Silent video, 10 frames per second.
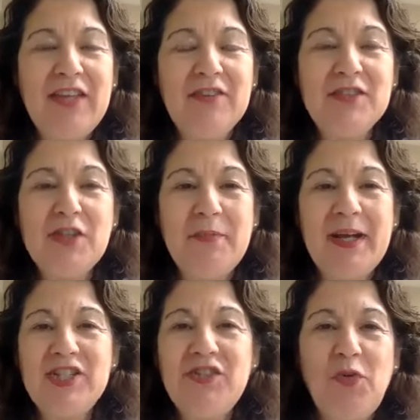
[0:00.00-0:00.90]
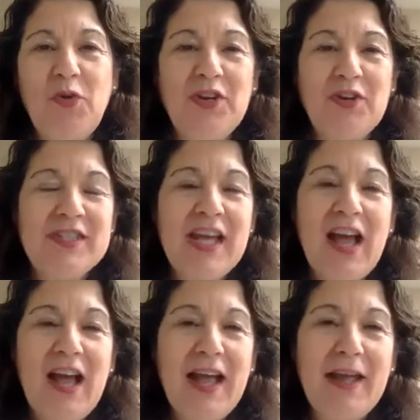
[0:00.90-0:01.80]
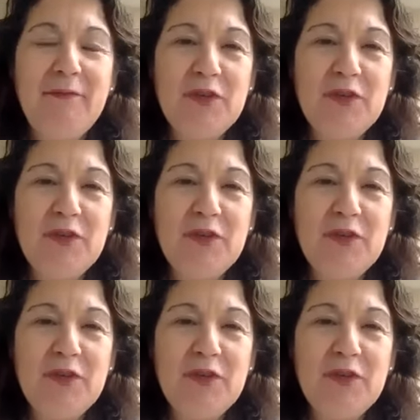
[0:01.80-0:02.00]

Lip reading: Thank you so much for your time,